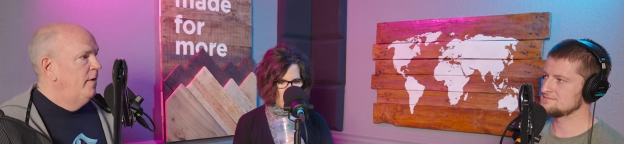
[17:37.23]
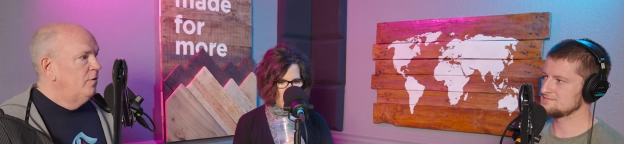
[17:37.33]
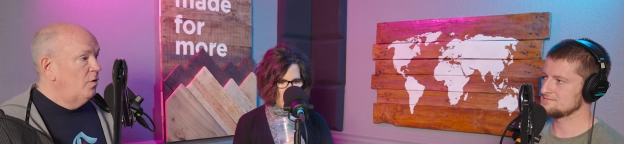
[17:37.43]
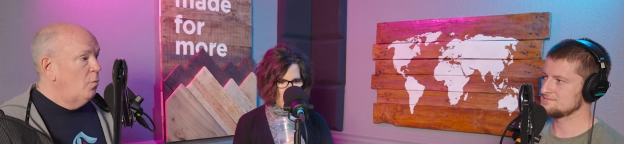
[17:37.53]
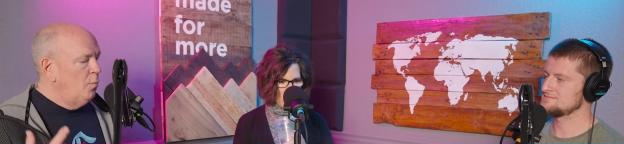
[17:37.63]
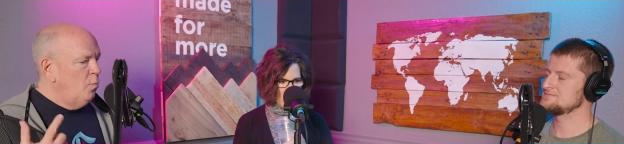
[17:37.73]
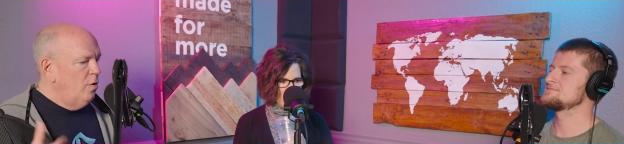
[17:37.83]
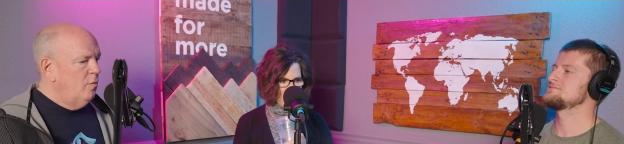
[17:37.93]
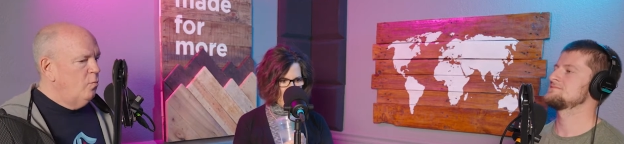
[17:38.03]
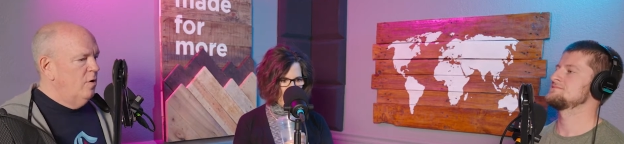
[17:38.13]
Speaker 1: So when
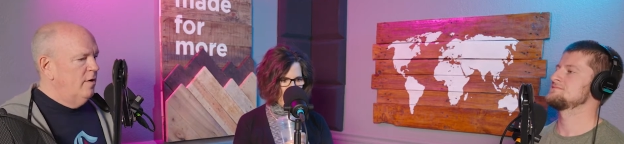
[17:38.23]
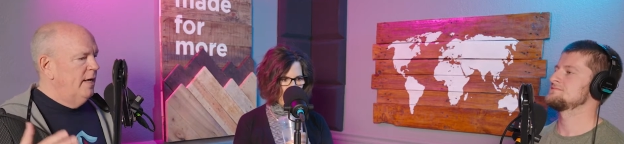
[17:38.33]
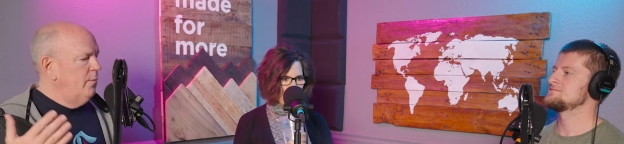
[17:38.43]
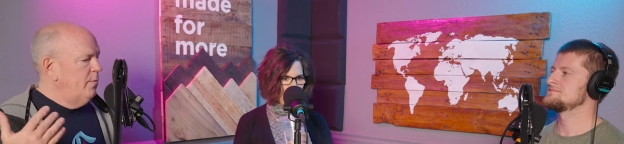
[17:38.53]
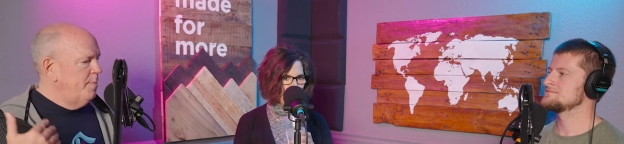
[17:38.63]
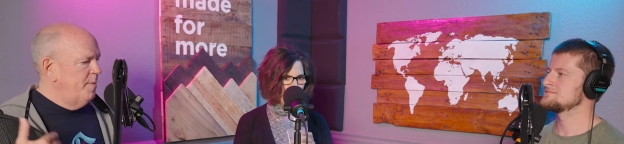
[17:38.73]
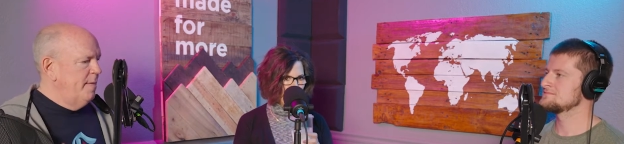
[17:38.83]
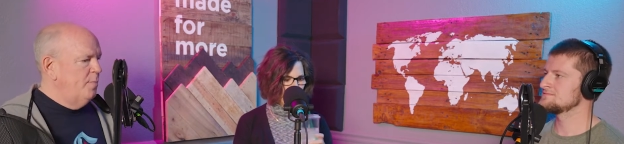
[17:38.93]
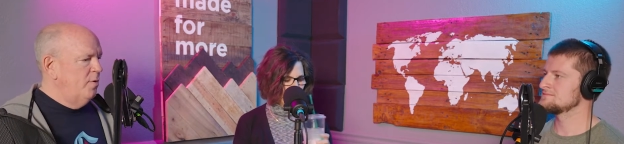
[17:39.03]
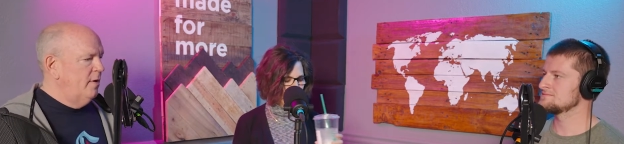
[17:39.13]
we're working with
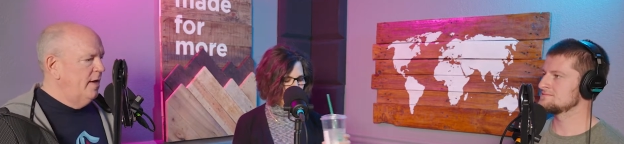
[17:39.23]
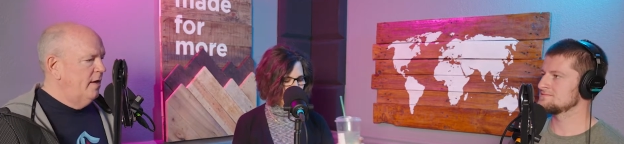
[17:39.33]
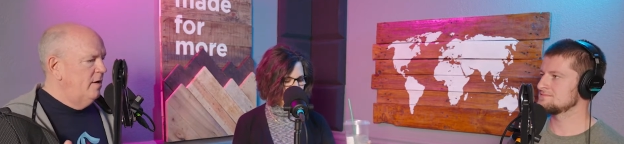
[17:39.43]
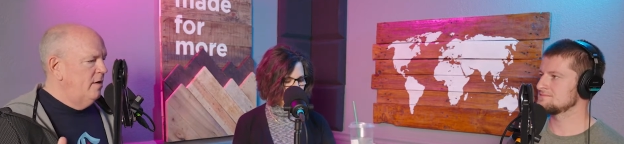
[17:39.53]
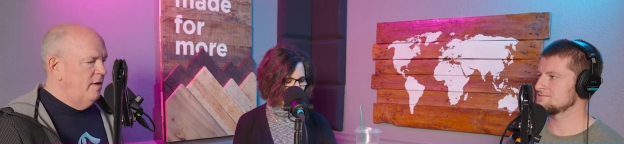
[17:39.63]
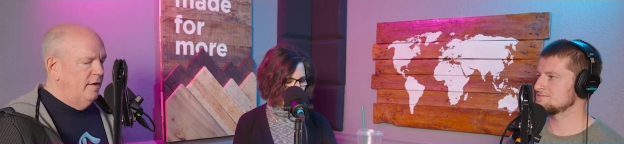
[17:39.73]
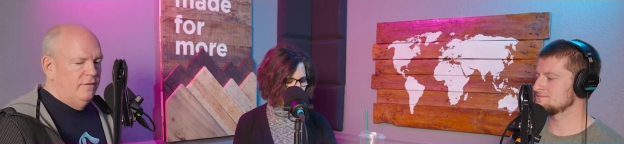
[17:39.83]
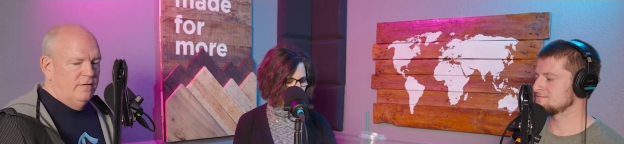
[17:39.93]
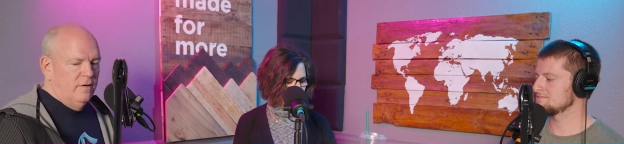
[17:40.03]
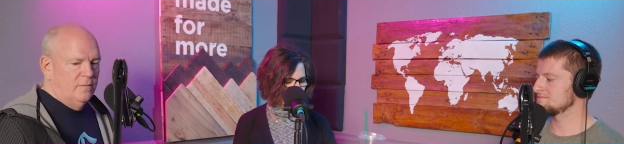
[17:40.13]
people and,
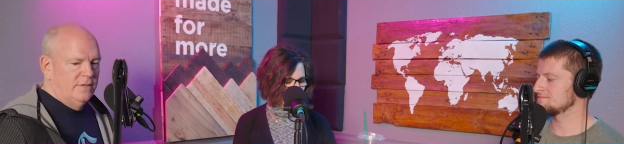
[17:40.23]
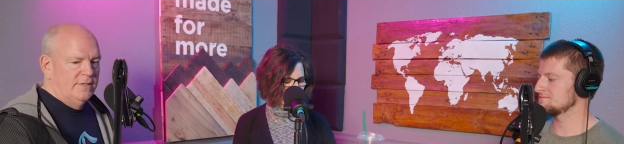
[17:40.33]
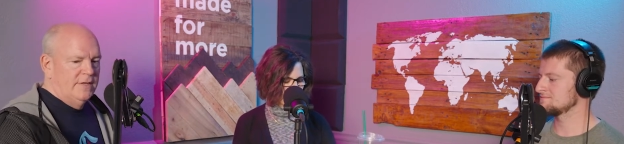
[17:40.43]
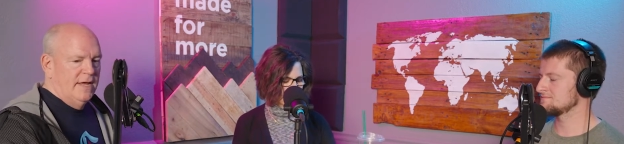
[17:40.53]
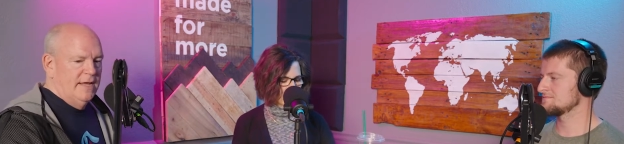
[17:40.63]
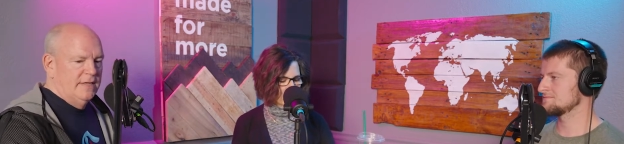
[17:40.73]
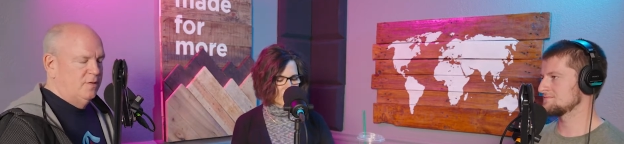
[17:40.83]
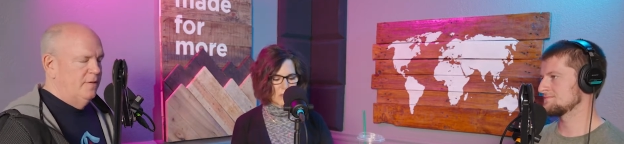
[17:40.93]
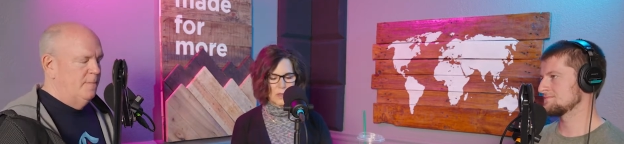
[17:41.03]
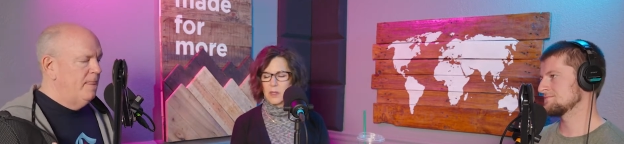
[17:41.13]
and someone
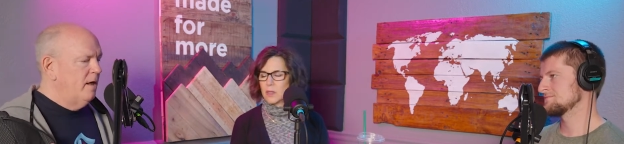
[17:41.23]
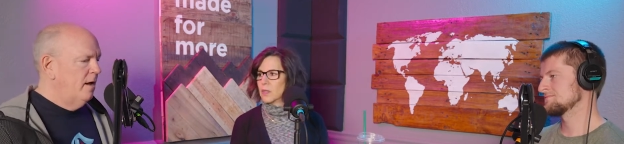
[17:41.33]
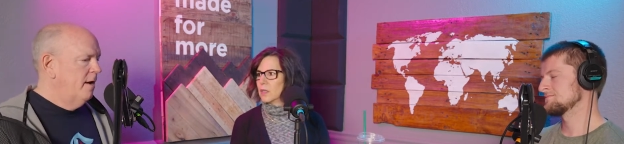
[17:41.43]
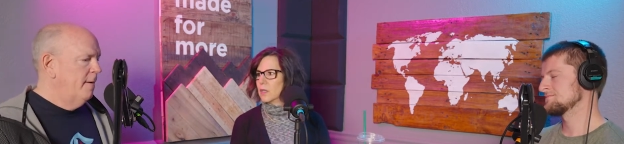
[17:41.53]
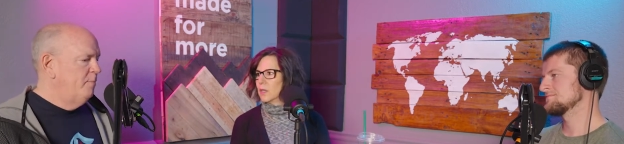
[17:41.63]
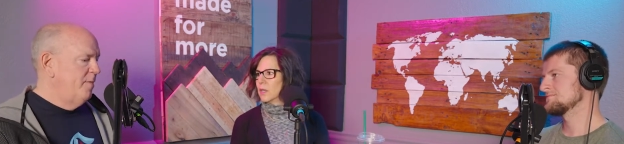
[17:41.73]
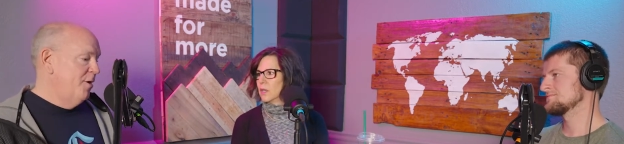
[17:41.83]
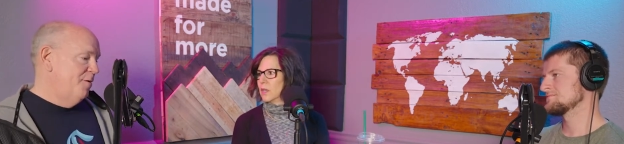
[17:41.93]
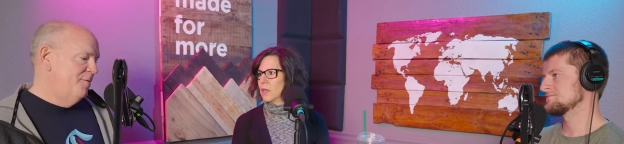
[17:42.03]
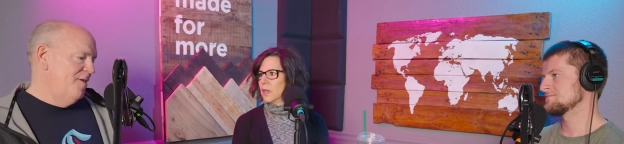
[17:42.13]
says, Um, you
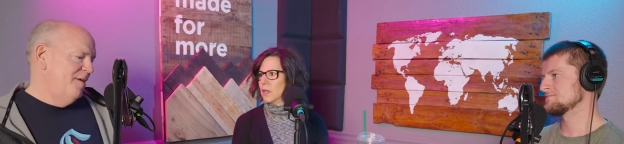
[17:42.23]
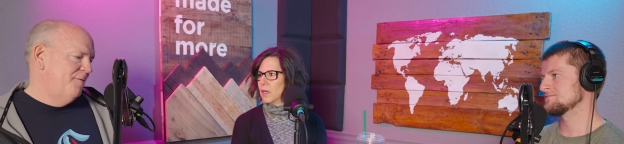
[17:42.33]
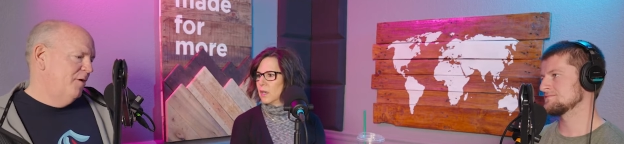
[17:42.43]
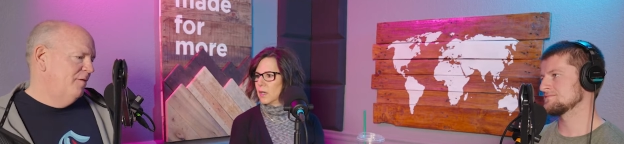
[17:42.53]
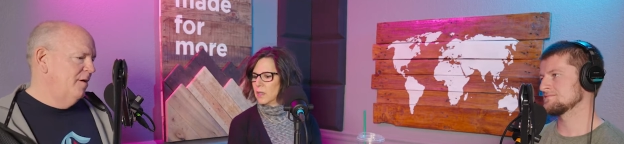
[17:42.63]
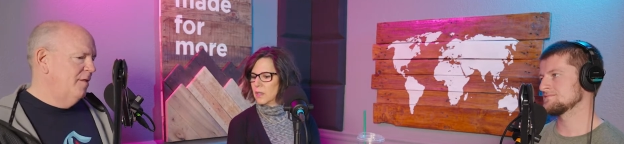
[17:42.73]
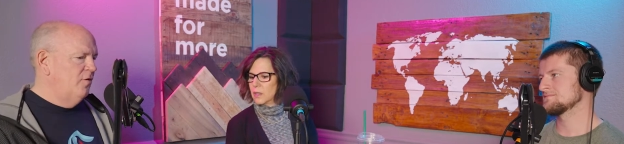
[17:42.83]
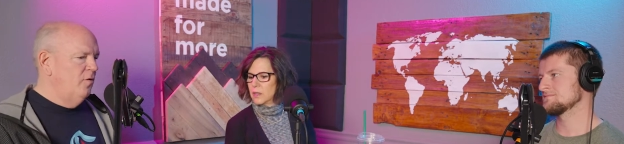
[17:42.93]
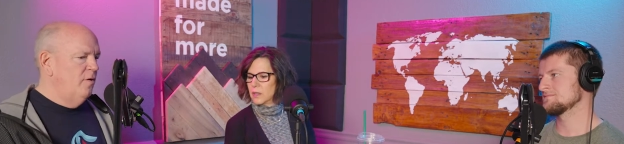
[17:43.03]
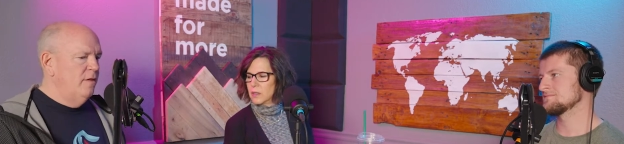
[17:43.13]
know, if, if they'll tell the
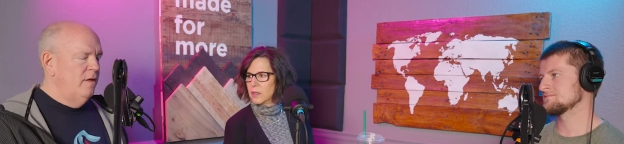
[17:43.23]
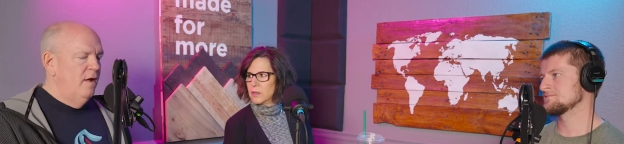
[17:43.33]
truth,